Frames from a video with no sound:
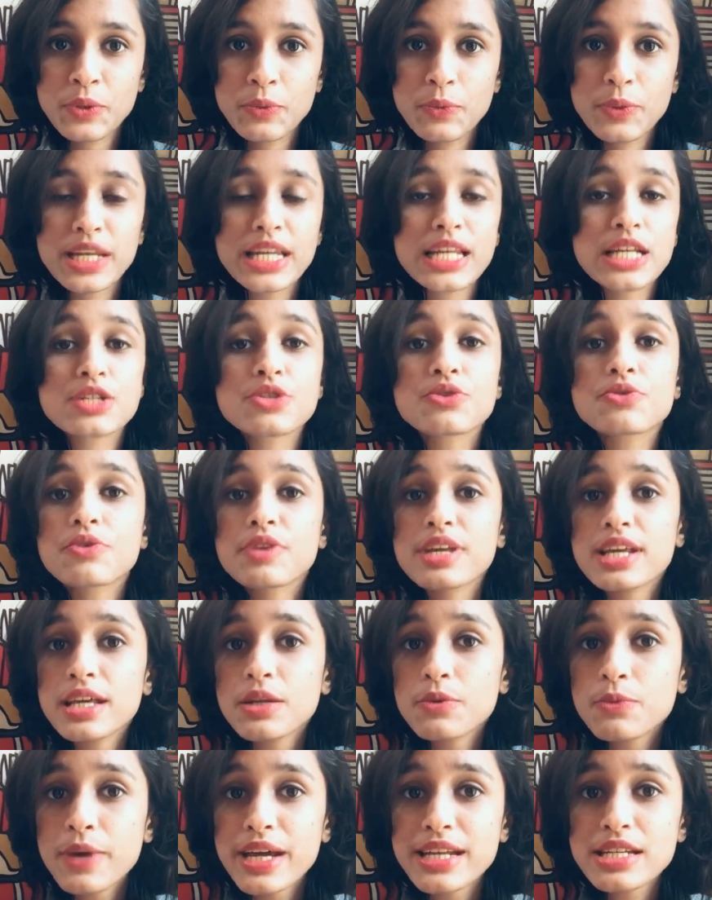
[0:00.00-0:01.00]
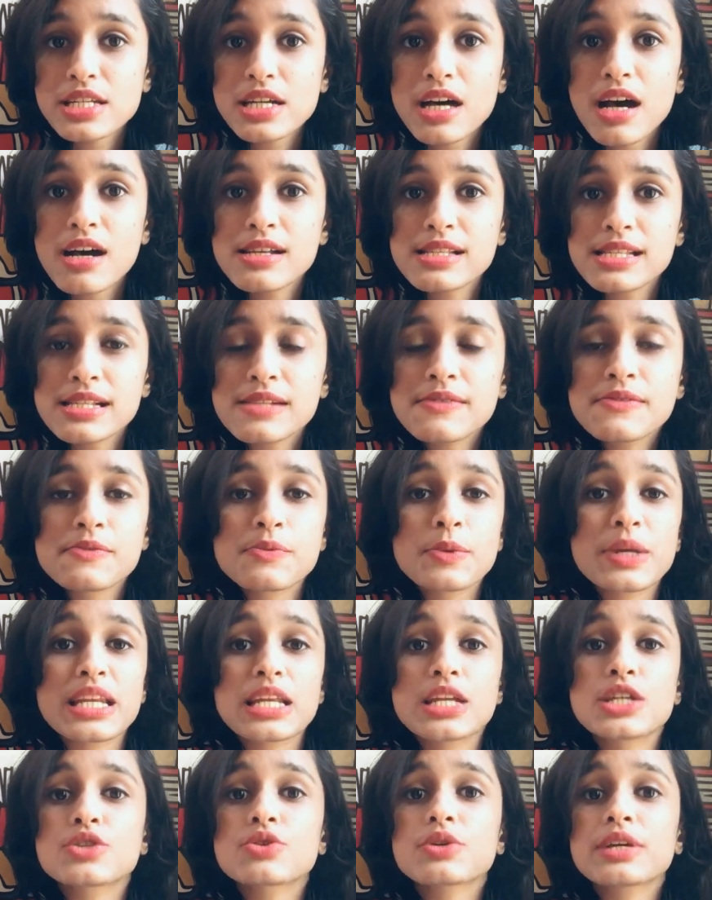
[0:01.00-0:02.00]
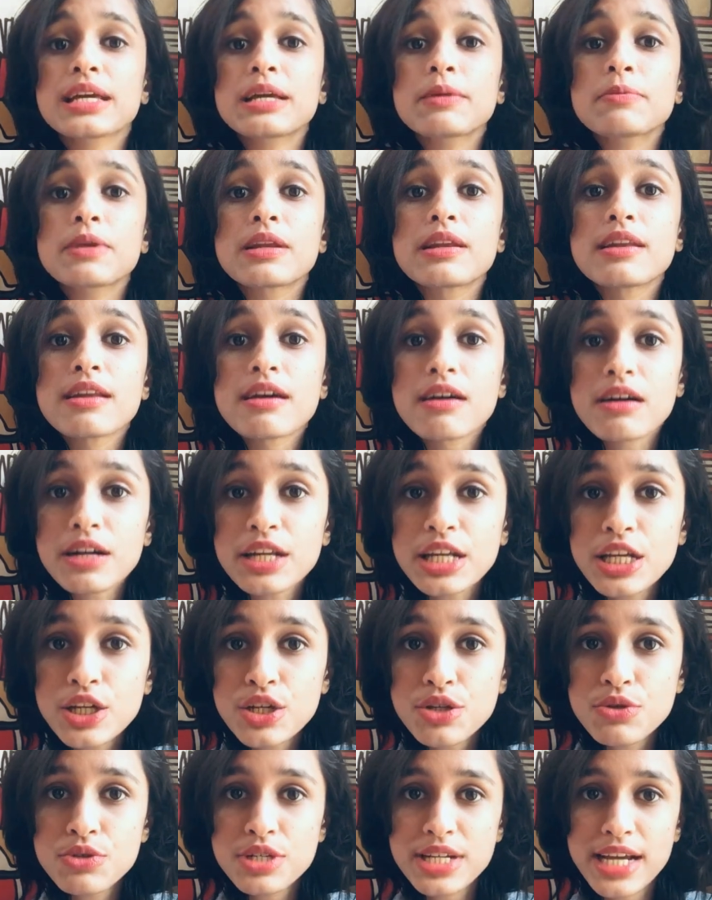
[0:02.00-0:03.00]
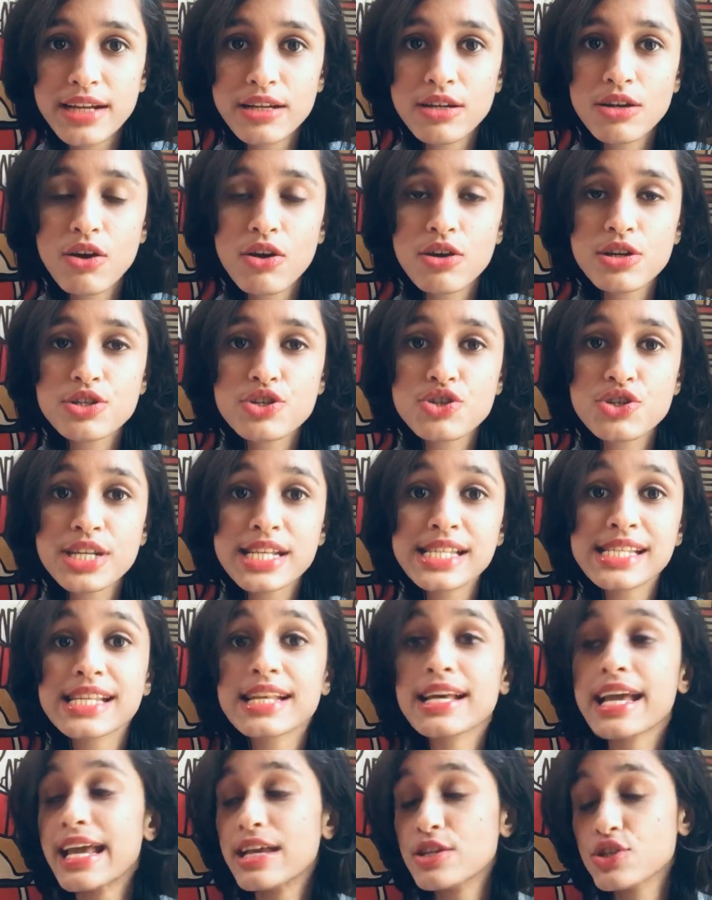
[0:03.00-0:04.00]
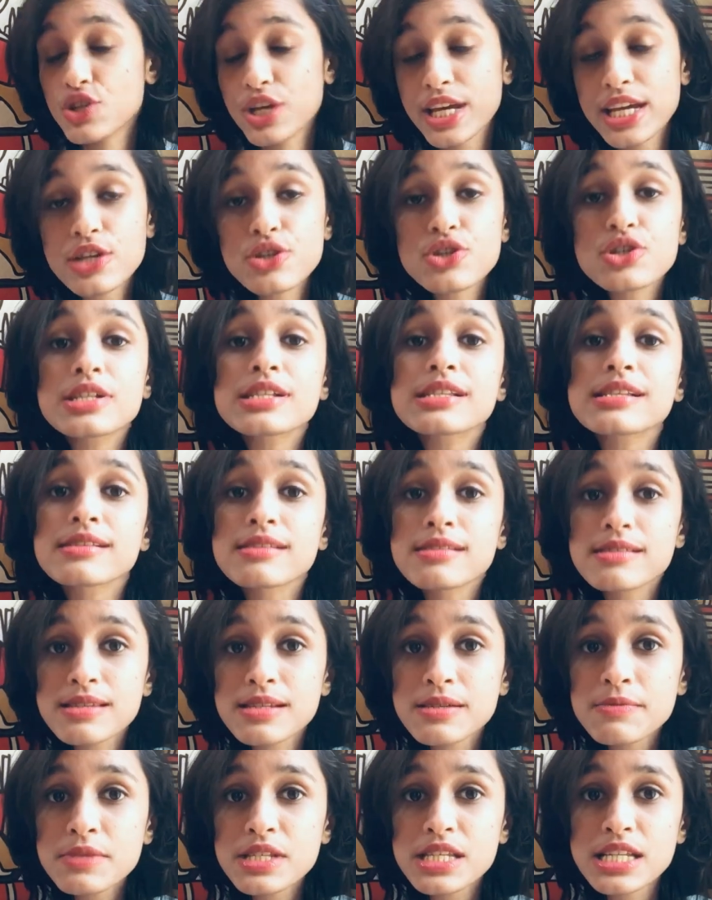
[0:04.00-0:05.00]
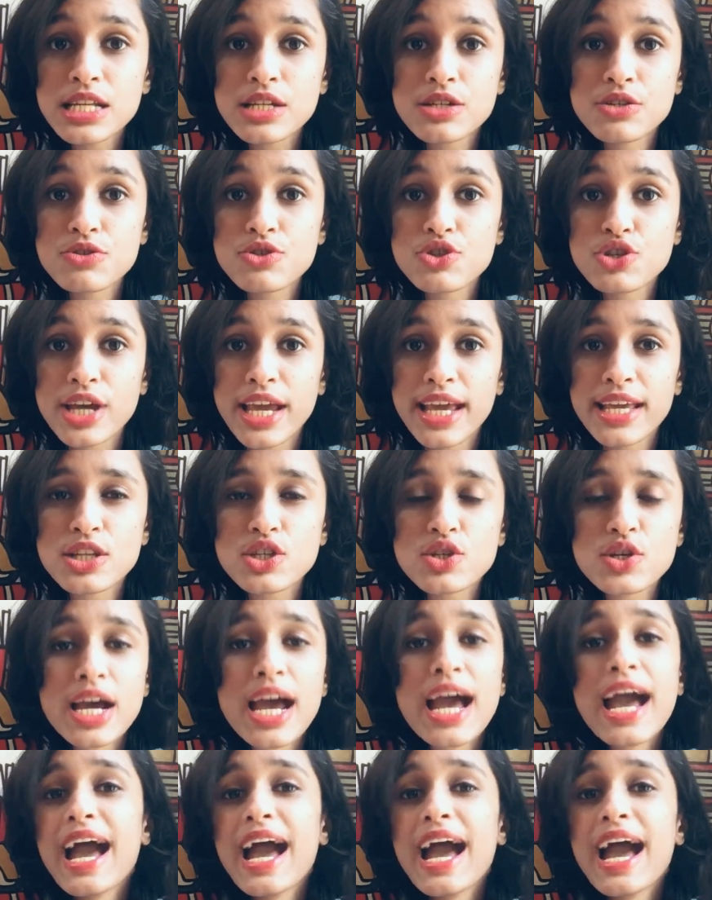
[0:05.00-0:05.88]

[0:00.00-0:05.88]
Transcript: We need to reinvent ourselves. We need to keep learning new technologies. Educational systems need to change.